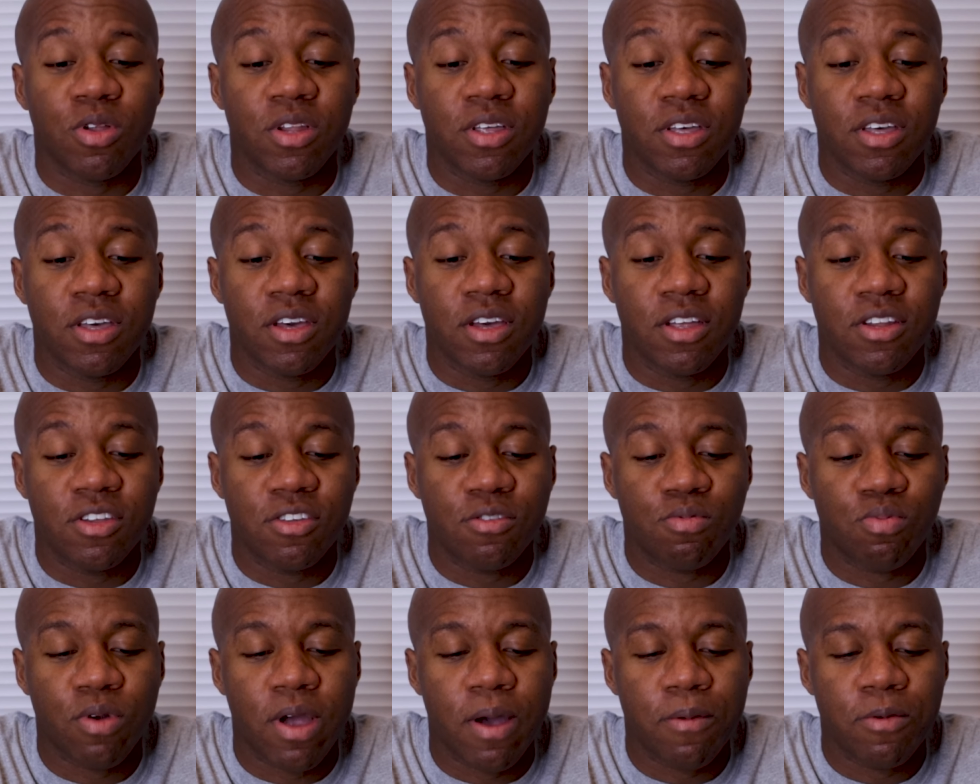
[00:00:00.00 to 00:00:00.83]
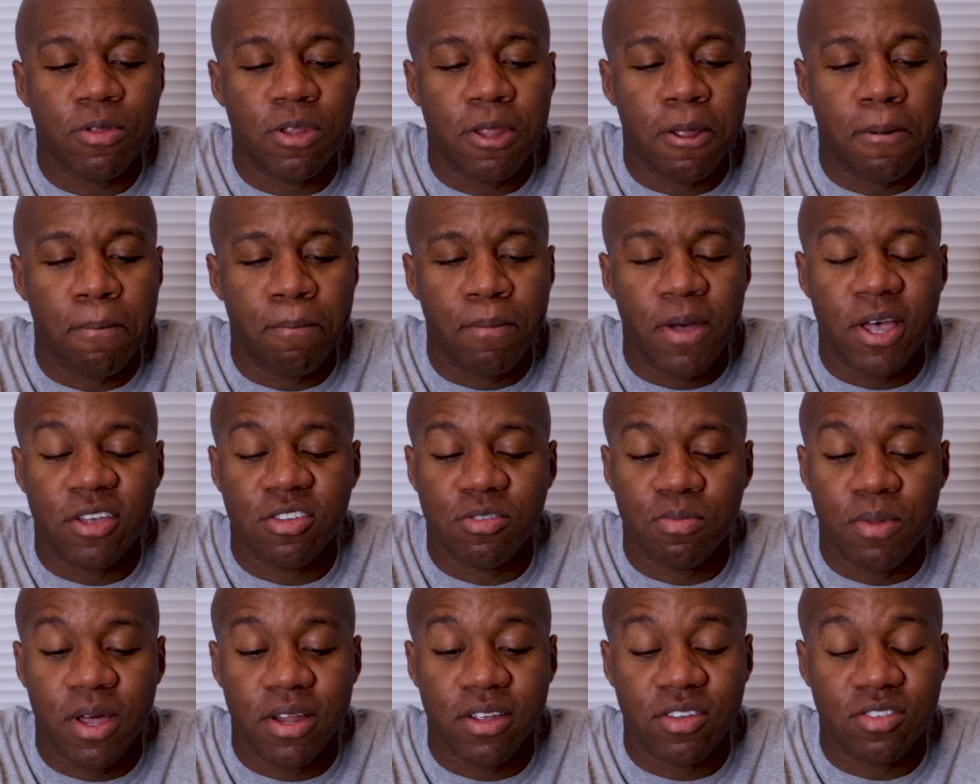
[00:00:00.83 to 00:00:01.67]
really good. This is probably the
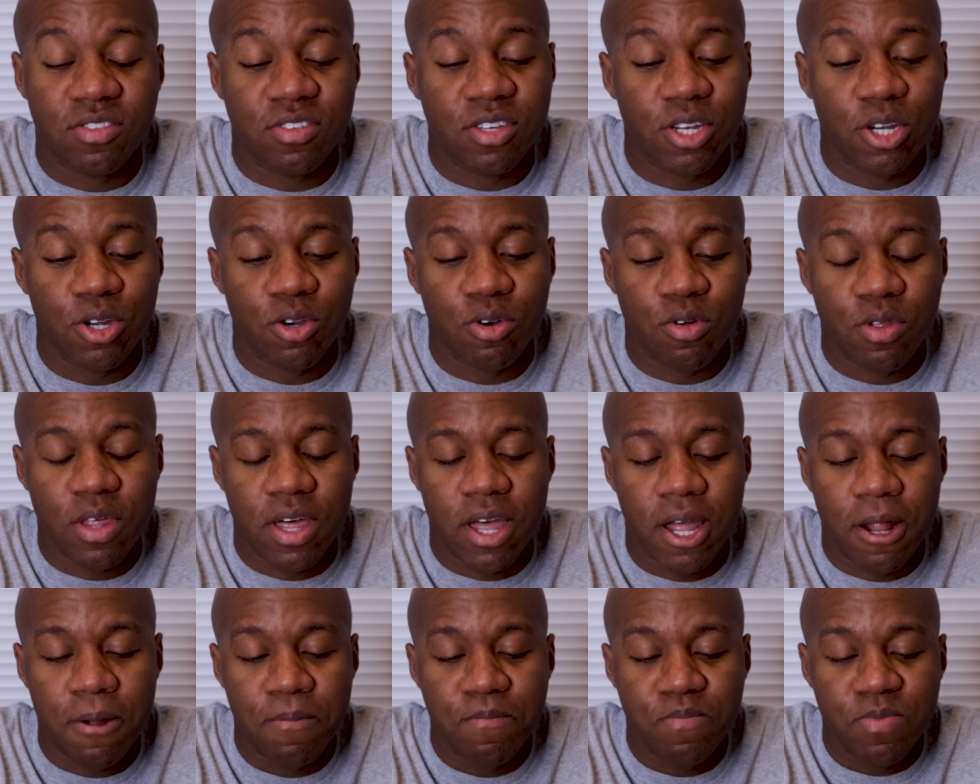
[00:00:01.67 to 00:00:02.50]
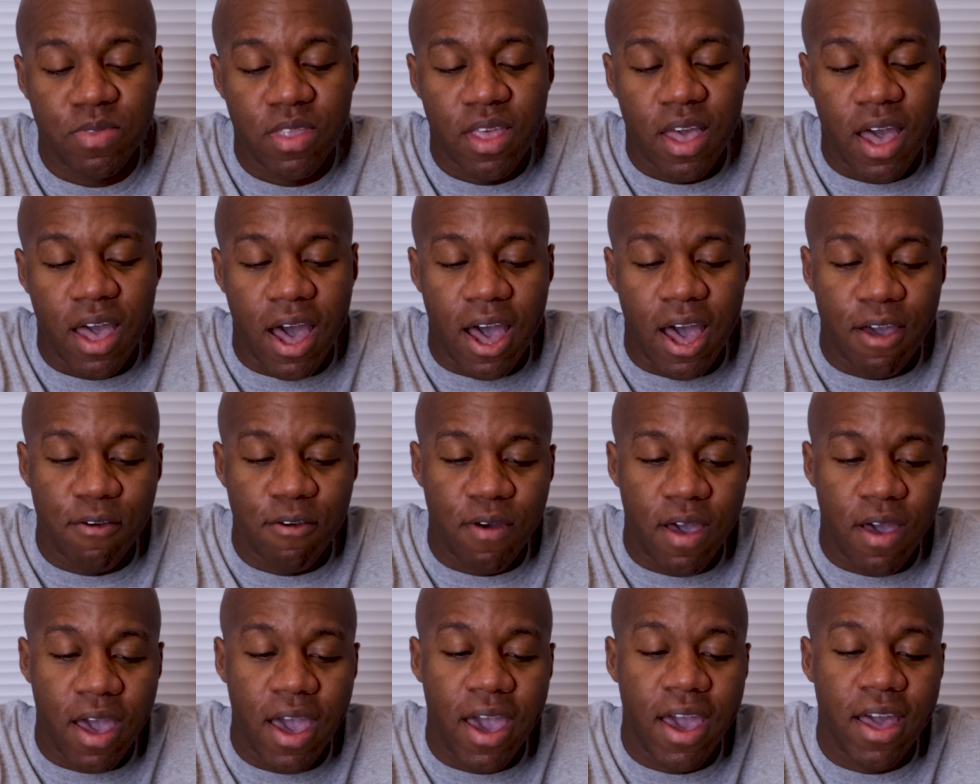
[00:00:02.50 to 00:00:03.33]
best smelling cereal that
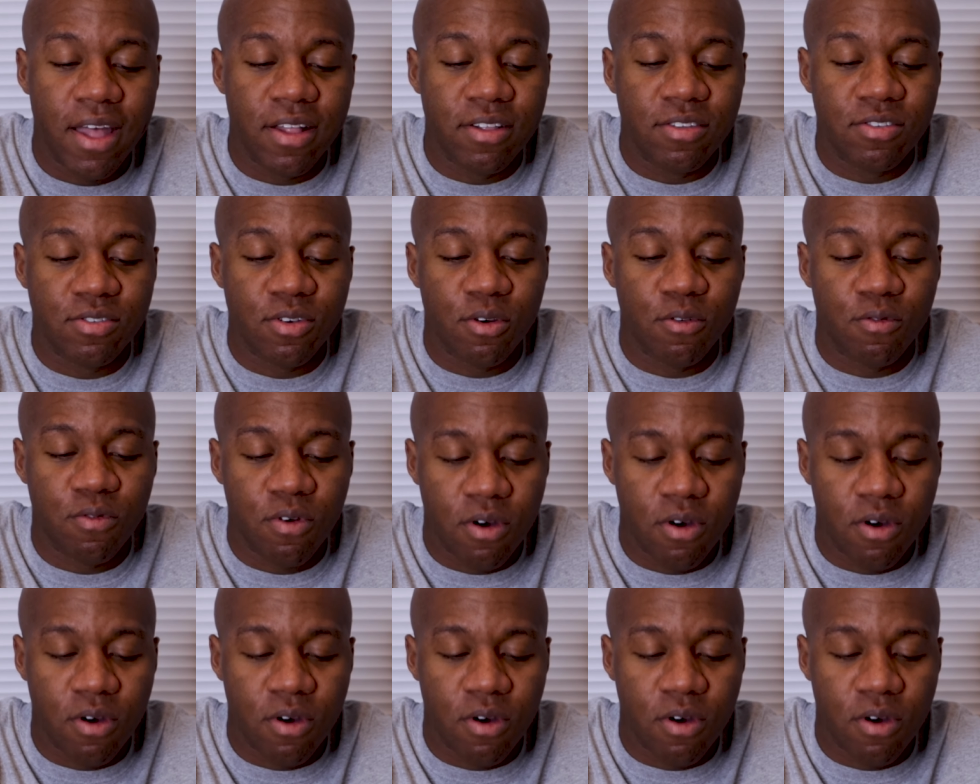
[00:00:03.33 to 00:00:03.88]
I've had so